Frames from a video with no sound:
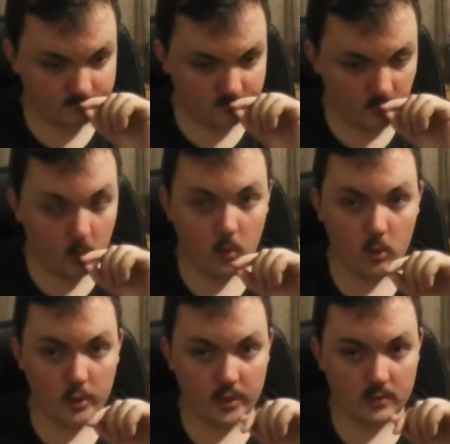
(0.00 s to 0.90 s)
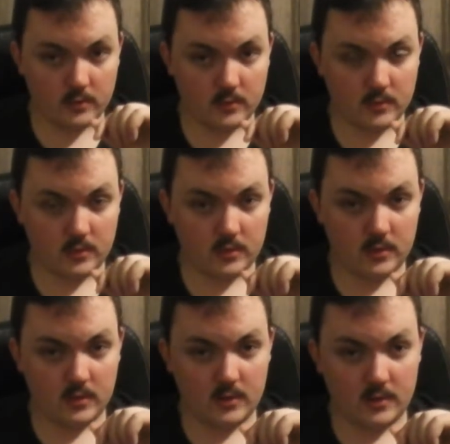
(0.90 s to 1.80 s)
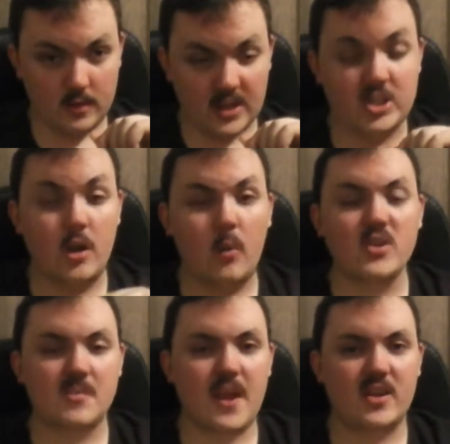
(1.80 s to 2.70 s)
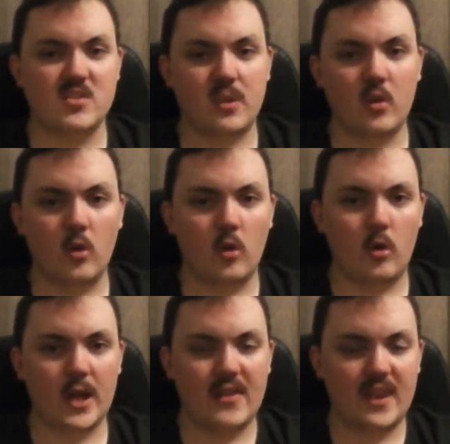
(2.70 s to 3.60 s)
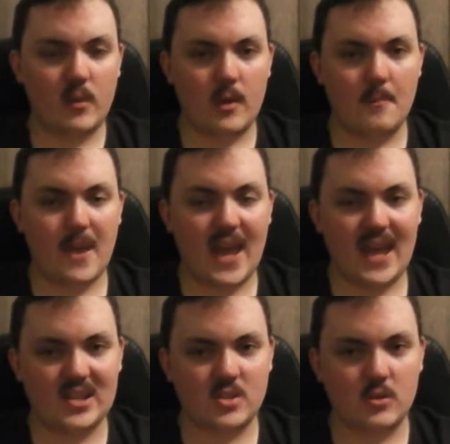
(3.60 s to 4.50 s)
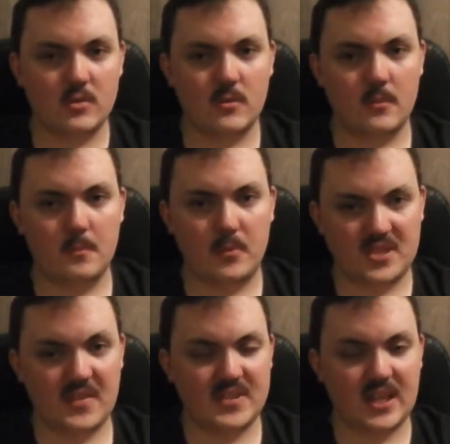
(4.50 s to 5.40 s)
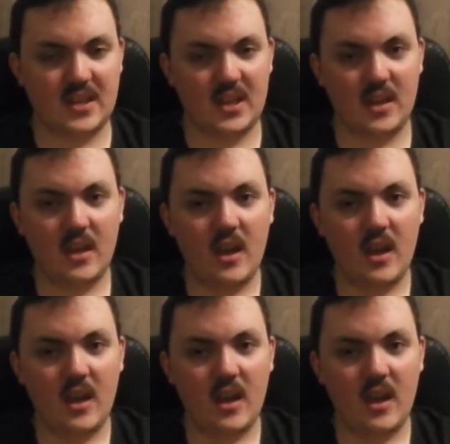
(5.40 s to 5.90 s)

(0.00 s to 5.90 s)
horn. Actually, no, what was a bear? Because he went horn, and then he went bear to set the 10 key.